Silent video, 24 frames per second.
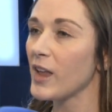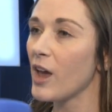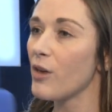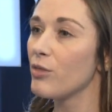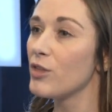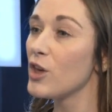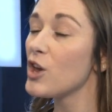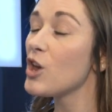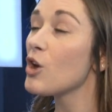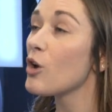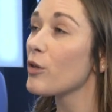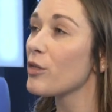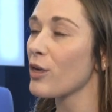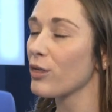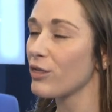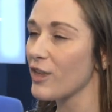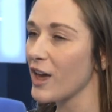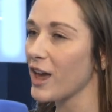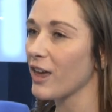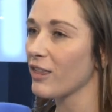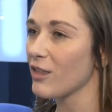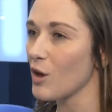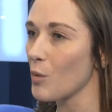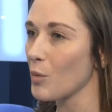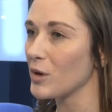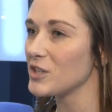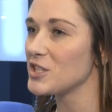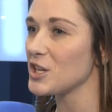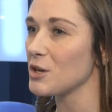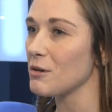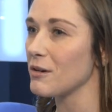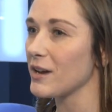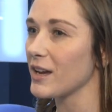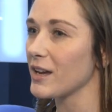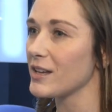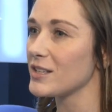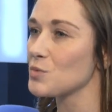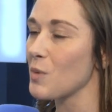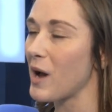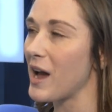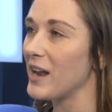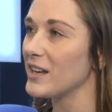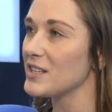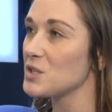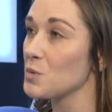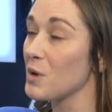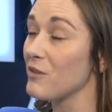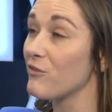The other thing that we're doing as
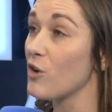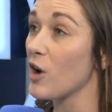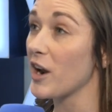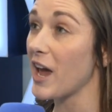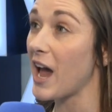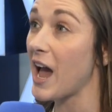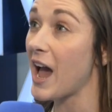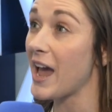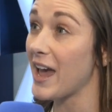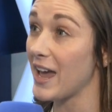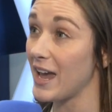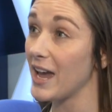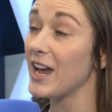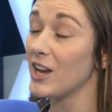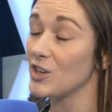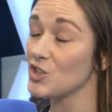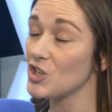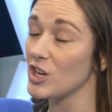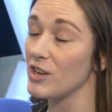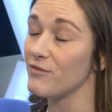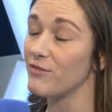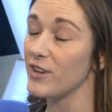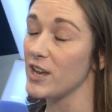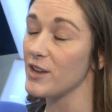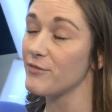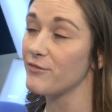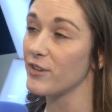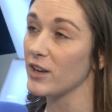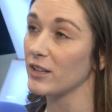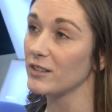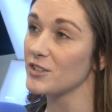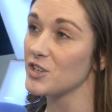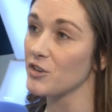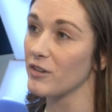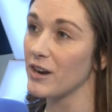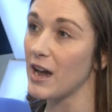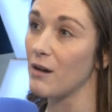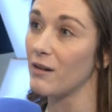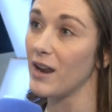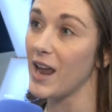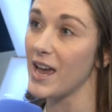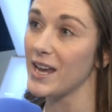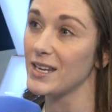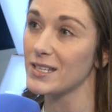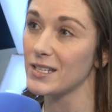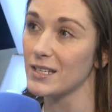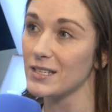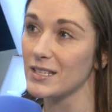well is we've got a HEV filter in our
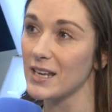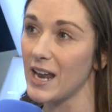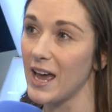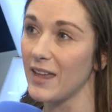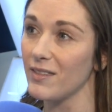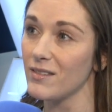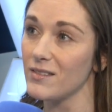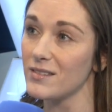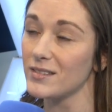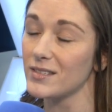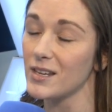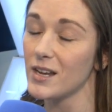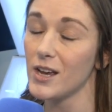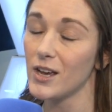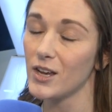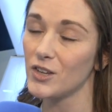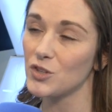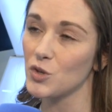latest lens.